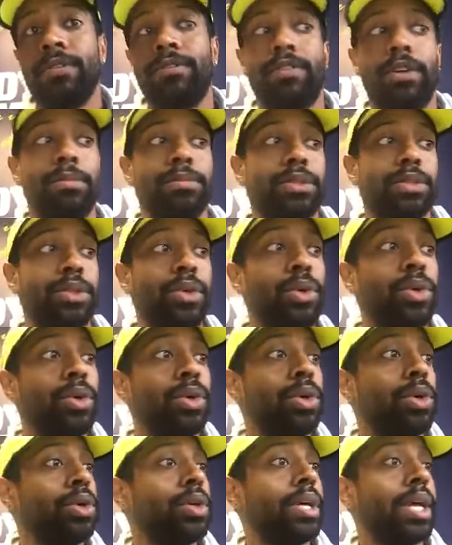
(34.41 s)
from
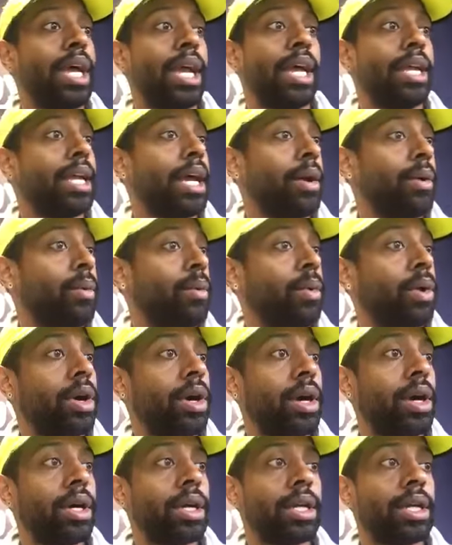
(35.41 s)
school and at
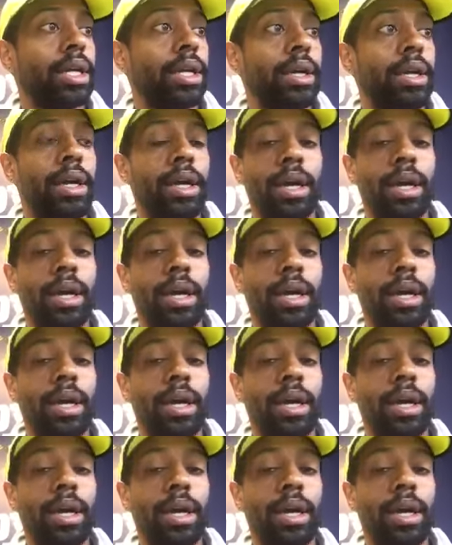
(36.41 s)
work.